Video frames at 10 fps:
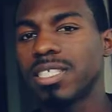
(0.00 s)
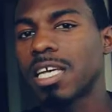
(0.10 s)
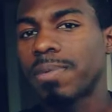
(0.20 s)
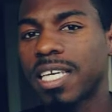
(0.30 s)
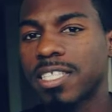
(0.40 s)

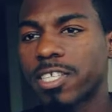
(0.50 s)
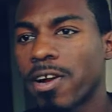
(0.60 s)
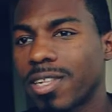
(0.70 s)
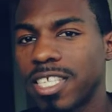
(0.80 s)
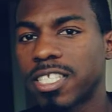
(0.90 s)
something
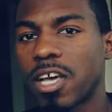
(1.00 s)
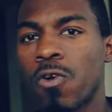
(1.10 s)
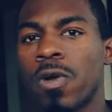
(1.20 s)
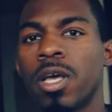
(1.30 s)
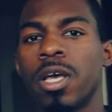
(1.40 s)
internally.
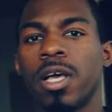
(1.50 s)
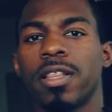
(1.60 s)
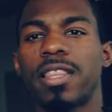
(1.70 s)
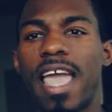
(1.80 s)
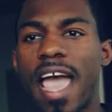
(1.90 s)
So
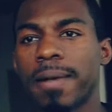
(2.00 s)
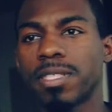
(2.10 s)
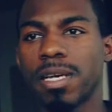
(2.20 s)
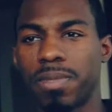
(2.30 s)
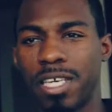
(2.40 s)
they have
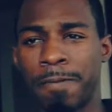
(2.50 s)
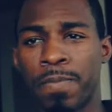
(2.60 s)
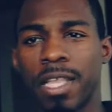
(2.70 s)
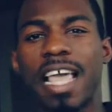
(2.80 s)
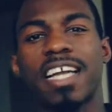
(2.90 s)
something
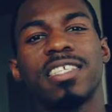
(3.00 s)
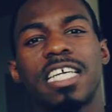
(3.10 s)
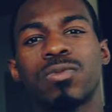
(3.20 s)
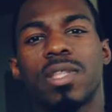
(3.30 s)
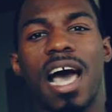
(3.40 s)
that
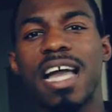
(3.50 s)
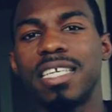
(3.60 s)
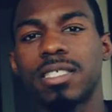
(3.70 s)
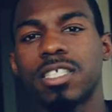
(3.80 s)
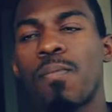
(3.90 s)
connects with the
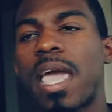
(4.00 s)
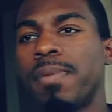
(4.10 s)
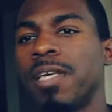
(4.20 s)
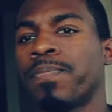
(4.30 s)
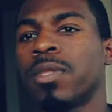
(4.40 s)
audience. So
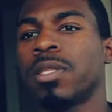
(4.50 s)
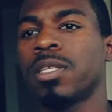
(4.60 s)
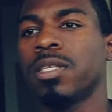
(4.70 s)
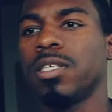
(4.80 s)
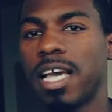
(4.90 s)
maybe
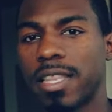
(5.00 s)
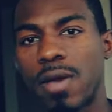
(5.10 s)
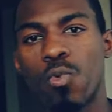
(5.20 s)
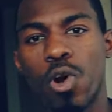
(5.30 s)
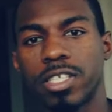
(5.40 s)
yeah, they
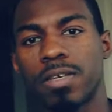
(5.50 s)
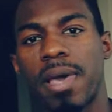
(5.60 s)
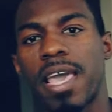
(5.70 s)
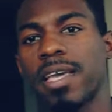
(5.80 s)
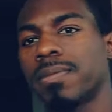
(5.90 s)
want to
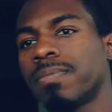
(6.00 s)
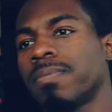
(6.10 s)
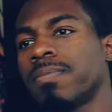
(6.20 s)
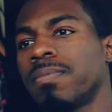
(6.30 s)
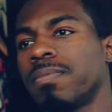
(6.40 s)
make
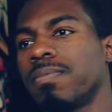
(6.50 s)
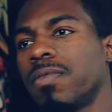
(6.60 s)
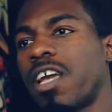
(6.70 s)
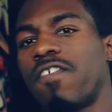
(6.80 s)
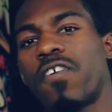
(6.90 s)

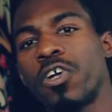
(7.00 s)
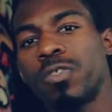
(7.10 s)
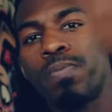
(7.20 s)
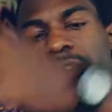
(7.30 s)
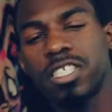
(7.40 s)
their
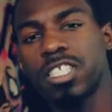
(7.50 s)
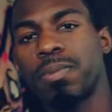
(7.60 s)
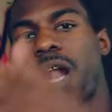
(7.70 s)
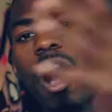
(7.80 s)
first business, but